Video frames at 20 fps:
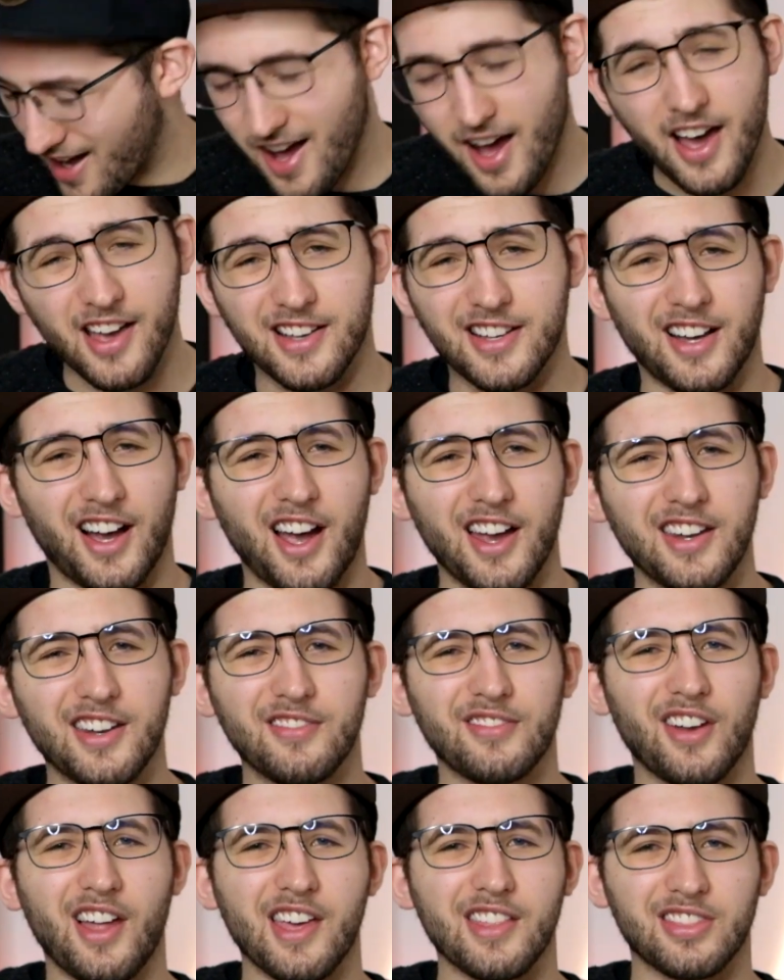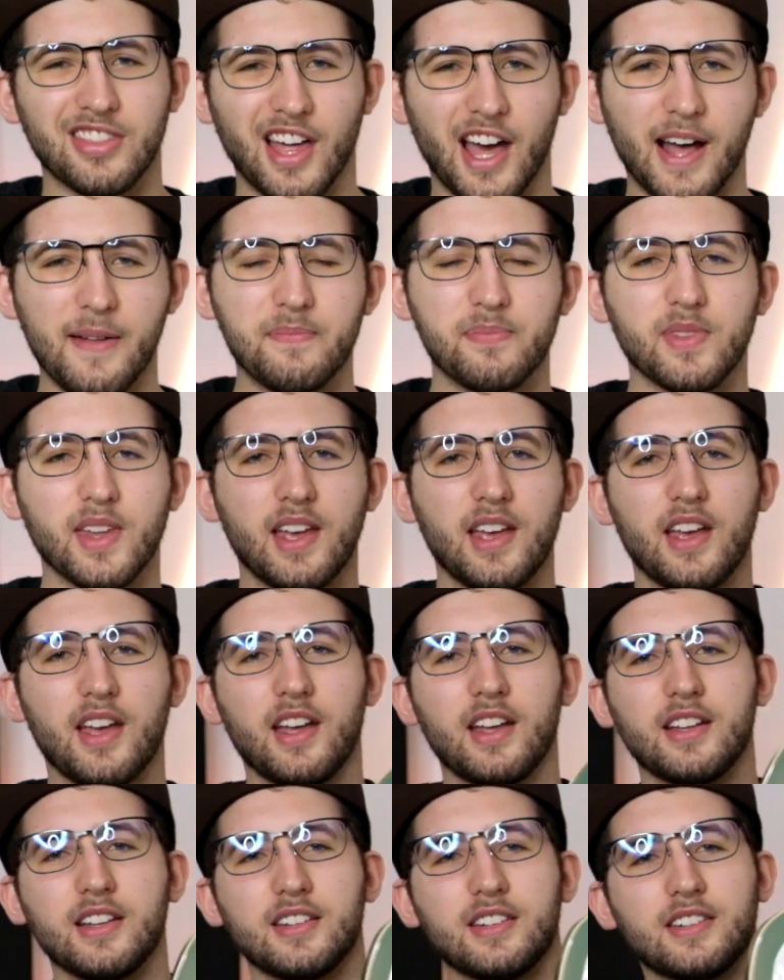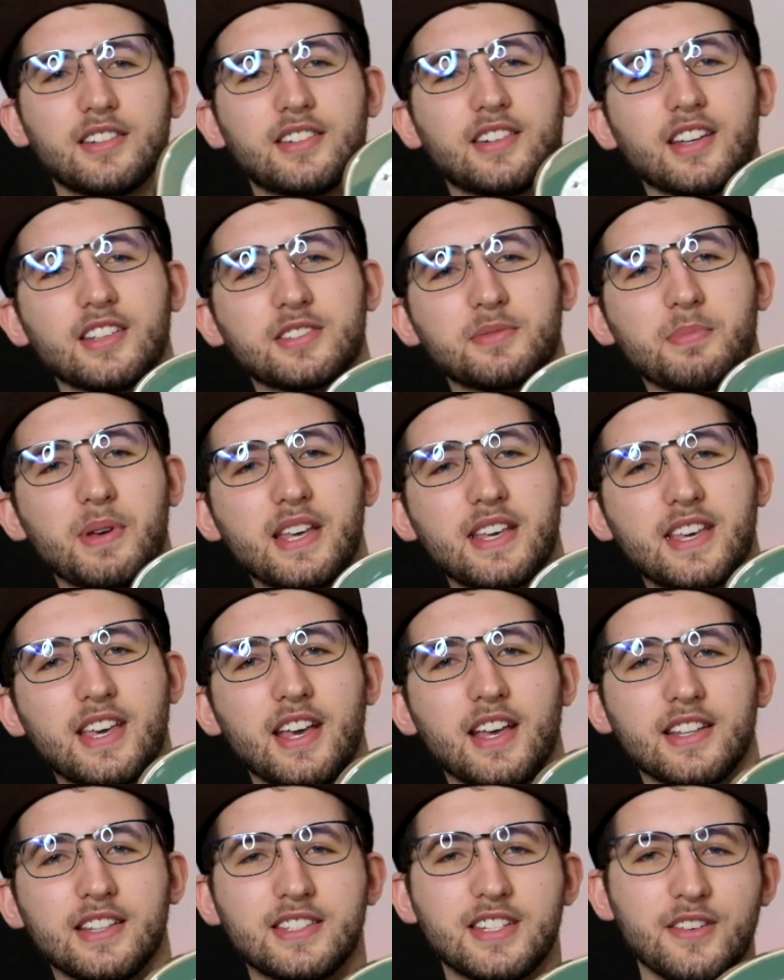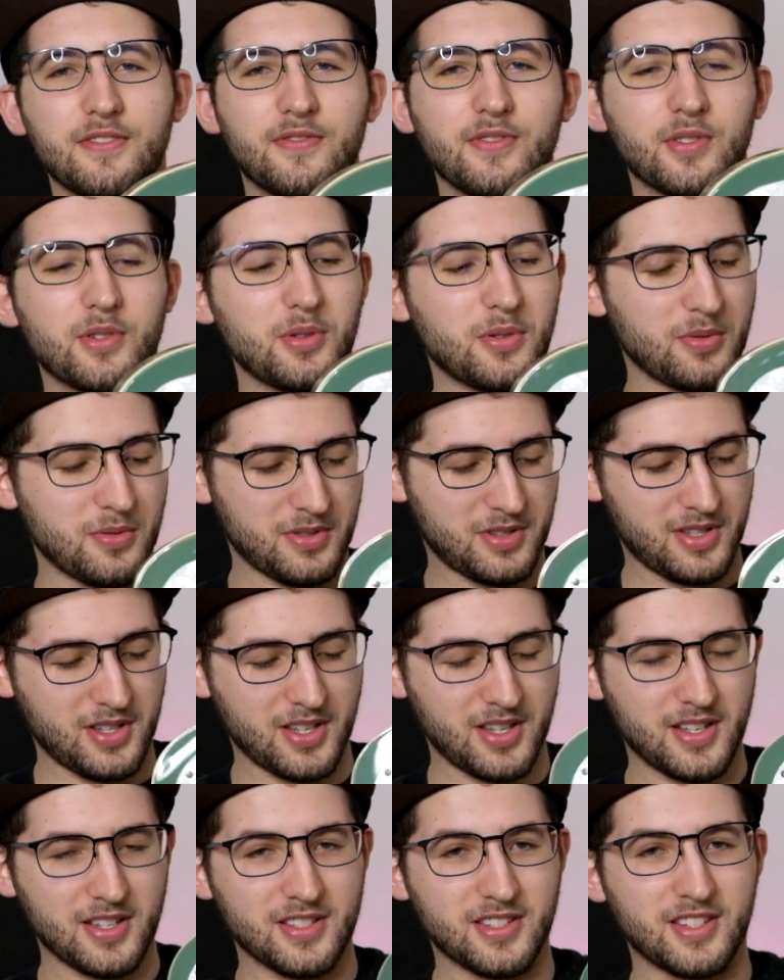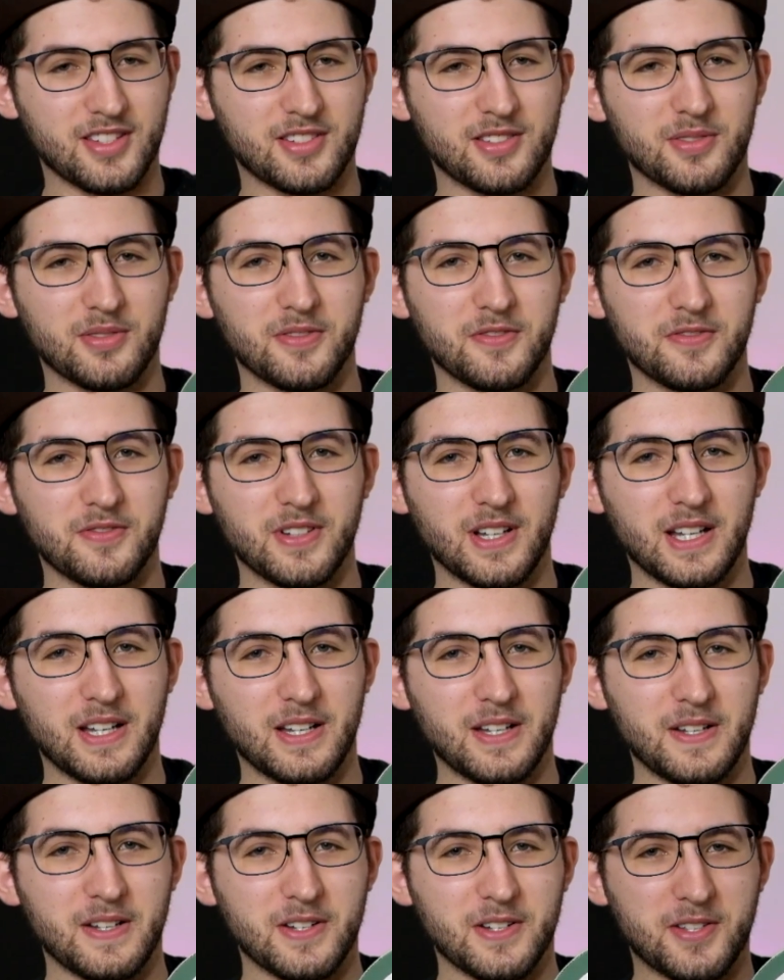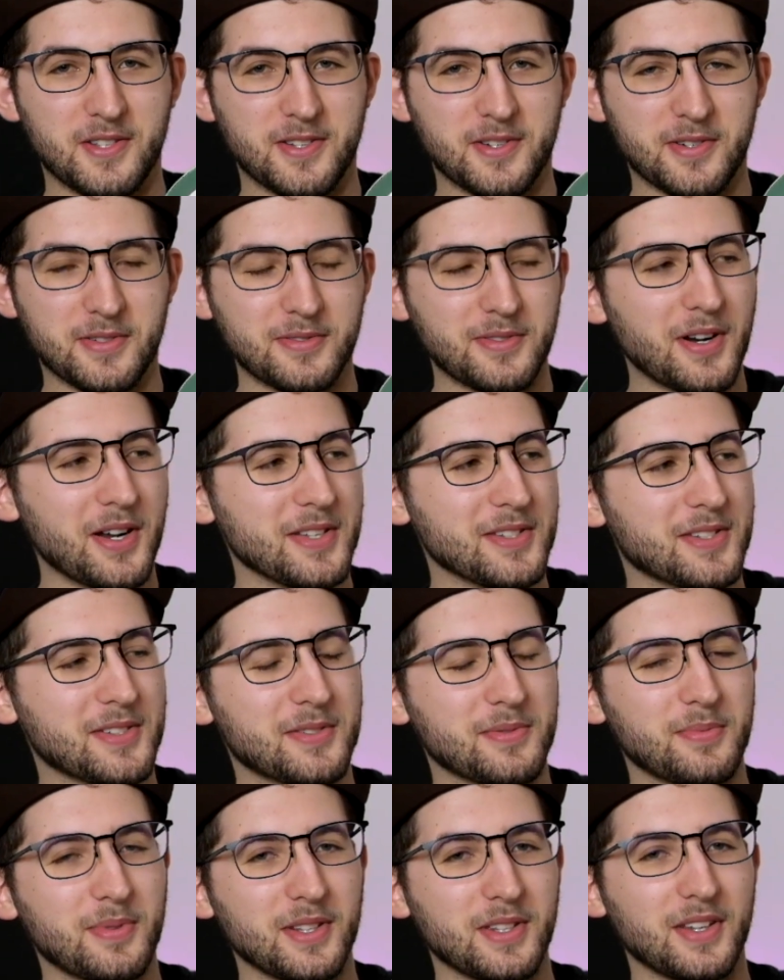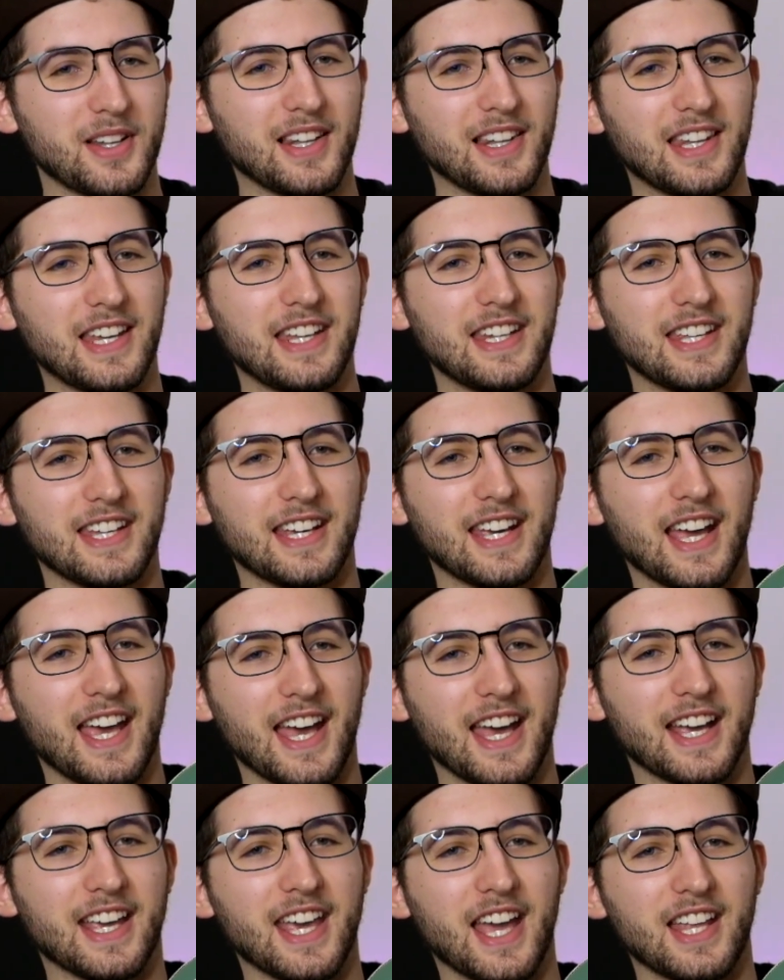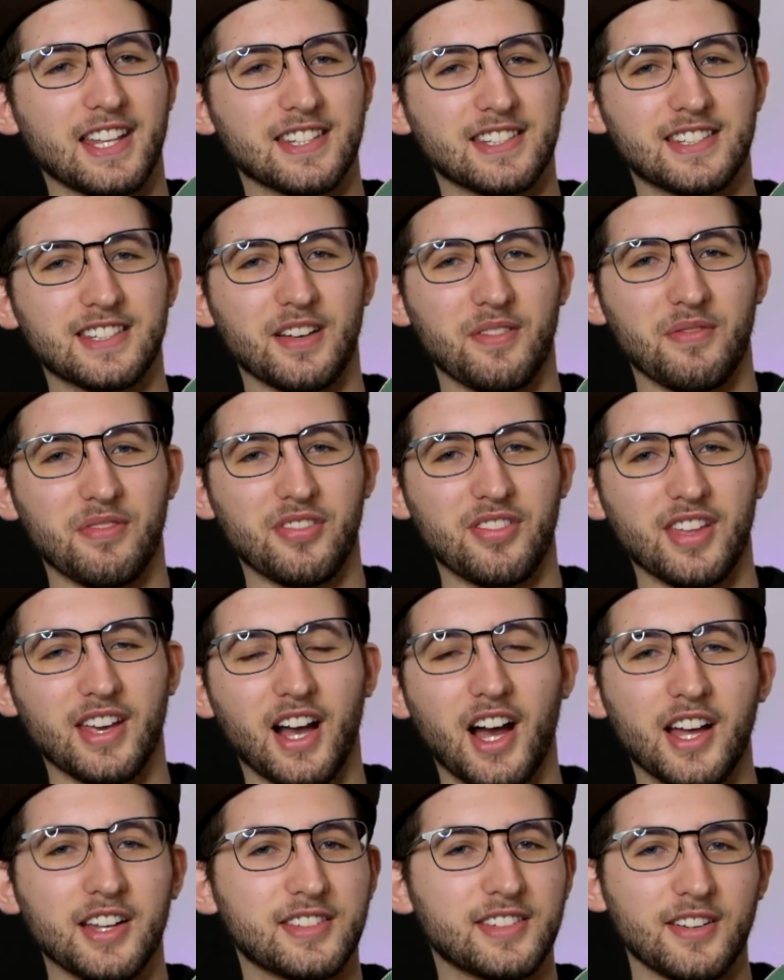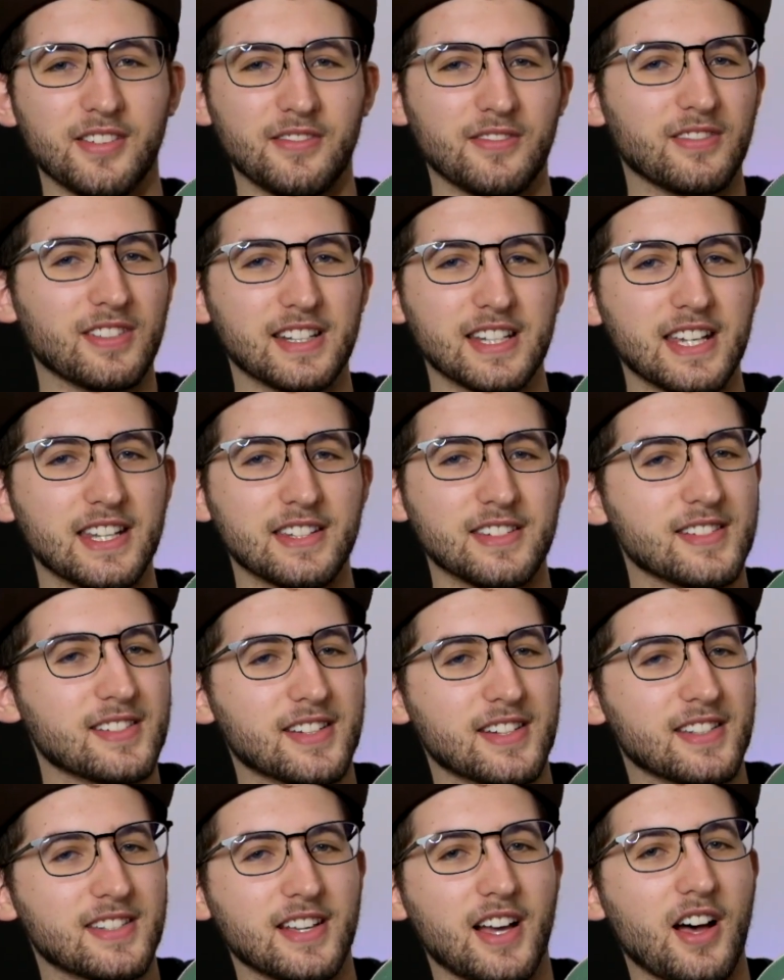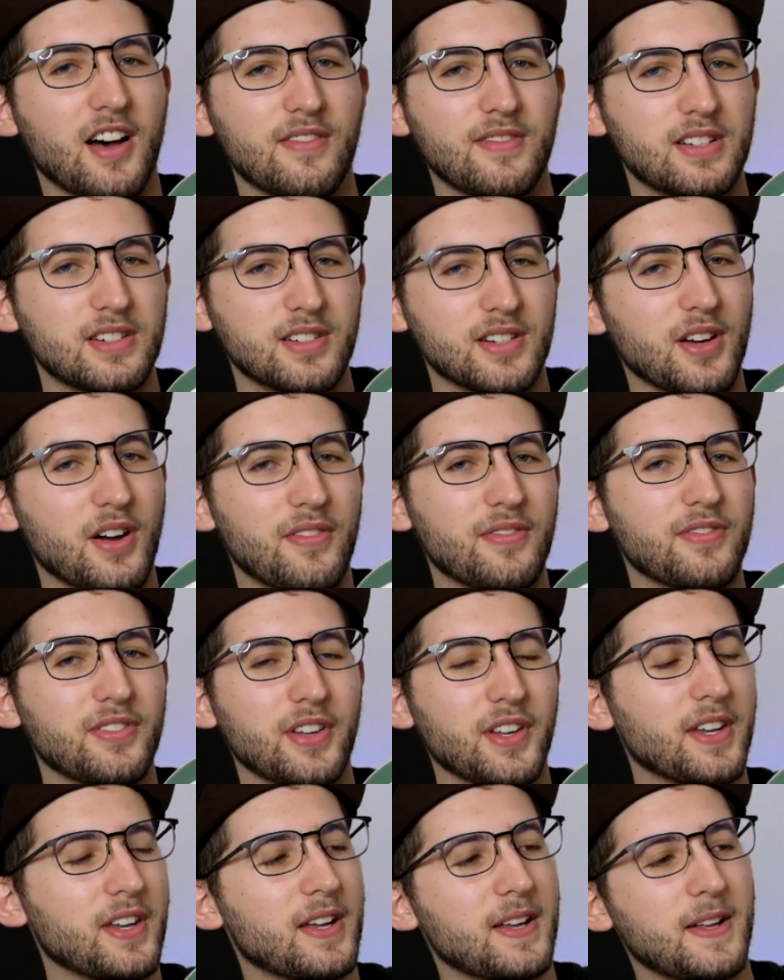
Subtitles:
I kind of like that. Does make it difficult to sort of trust when you're leaning it against something. I don't lean this guitar very often.